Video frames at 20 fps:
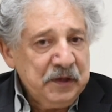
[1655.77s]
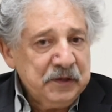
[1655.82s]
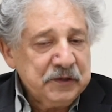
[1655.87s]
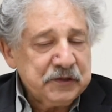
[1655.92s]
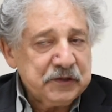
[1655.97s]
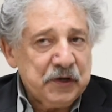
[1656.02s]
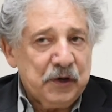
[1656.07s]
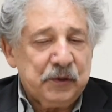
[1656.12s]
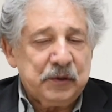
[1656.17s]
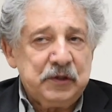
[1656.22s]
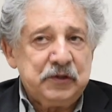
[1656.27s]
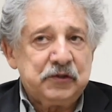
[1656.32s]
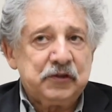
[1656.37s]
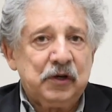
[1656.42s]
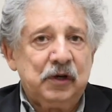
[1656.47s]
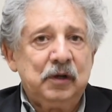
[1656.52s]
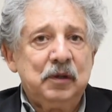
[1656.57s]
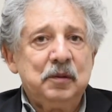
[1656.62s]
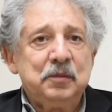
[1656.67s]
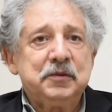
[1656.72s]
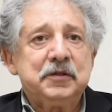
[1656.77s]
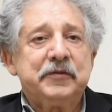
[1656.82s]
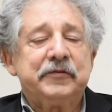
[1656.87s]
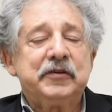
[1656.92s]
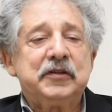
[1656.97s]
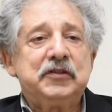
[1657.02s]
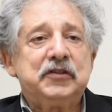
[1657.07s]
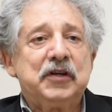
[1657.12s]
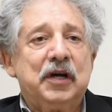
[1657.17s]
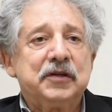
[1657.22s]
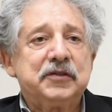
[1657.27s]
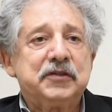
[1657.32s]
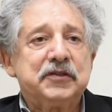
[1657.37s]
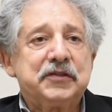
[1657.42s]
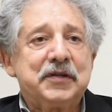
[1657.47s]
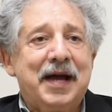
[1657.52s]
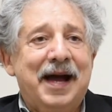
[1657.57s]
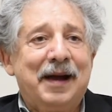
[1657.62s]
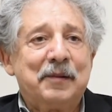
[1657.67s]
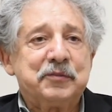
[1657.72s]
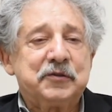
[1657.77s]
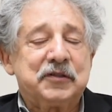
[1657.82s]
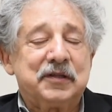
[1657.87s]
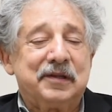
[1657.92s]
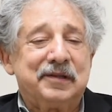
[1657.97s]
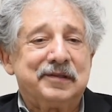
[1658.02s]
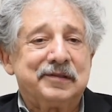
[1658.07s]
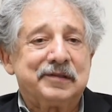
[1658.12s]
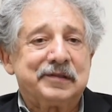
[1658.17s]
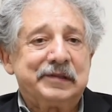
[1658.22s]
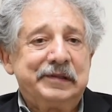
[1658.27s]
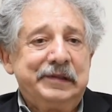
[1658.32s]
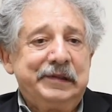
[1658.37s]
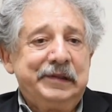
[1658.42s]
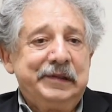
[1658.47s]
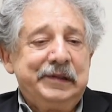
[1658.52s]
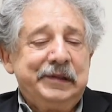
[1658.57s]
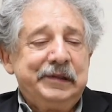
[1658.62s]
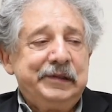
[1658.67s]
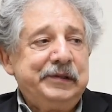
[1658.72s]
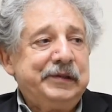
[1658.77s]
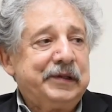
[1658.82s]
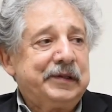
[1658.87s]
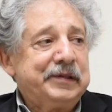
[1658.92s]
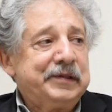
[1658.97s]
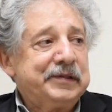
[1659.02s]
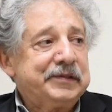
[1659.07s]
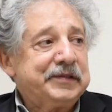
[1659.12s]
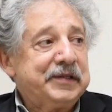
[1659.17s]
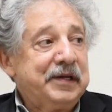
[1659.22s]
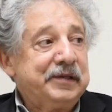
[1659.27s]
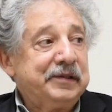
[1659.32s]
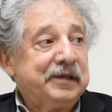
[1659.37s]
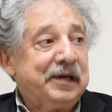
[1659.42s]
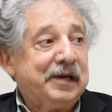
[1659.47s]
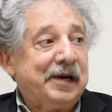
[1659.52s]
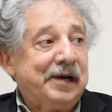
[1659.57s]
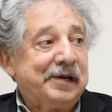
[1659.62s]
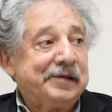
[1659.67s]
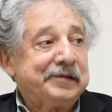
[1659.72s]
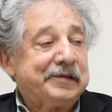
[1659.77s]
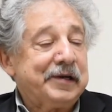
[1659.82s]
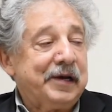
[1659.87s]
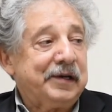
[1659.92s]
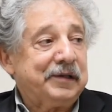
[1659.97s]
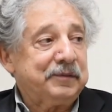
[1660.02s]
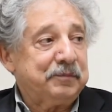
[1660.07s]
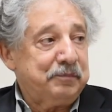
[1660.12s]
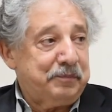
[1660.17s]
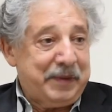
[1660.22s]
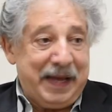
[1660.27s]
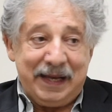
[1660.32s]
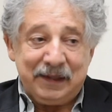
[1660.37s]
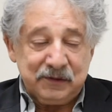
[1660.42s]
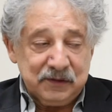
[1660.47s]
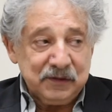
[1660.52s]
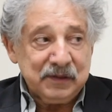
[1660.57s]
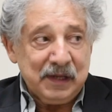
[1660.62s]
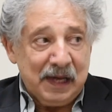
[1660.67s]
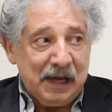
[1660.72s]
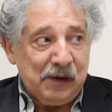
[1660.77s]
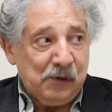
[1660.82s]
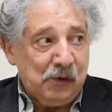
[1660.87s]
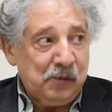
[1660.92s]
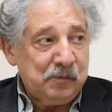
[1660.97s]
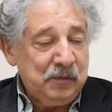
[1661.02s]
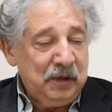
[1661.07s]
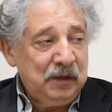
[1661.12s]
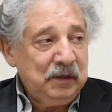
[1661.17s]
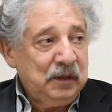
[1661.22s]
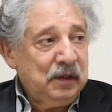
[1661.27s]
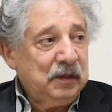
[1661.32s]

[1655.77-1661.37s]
So in terms of a judge's options, you can send a child back to the home